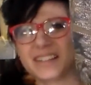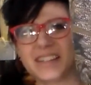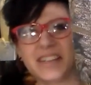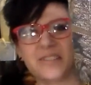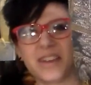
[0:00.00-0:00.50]

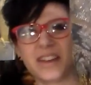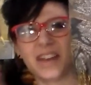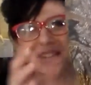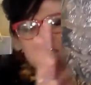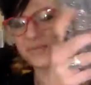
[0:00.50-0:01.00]
neat, right?
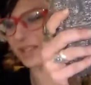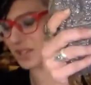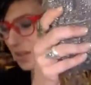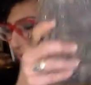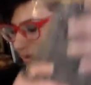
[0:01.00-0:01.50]
I actually fit
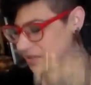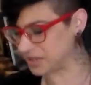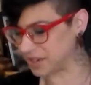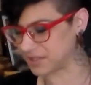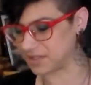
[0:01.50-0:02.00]
2 oracle
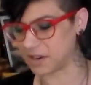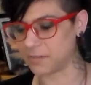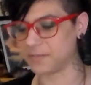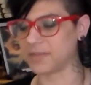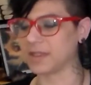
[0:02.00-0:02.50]
decks in
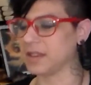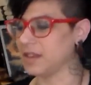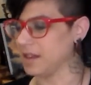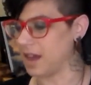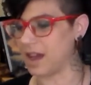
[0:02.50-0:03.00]
there.
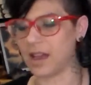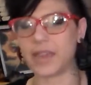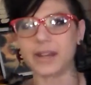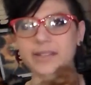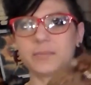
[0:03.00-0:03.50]

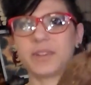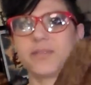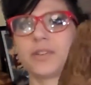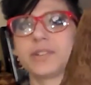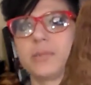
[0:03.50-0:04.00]
And then I did something very